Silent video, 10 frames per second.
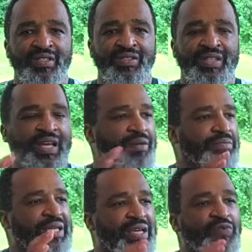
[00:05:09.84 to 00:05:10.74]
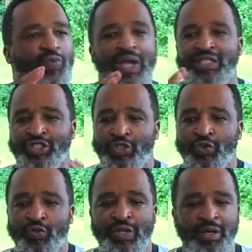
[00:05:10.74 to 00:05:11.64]
them being
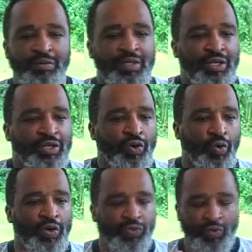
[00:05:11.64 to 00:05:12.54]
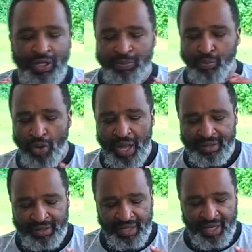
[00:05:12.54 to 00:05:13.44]
rescued, them going through this
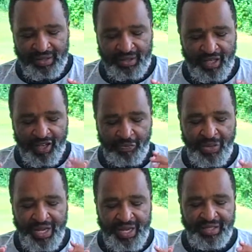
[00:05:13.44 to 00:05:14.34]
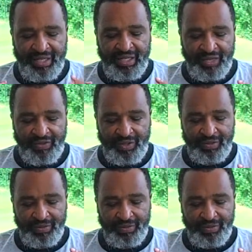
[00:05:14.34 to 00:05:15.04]
process of being delivered,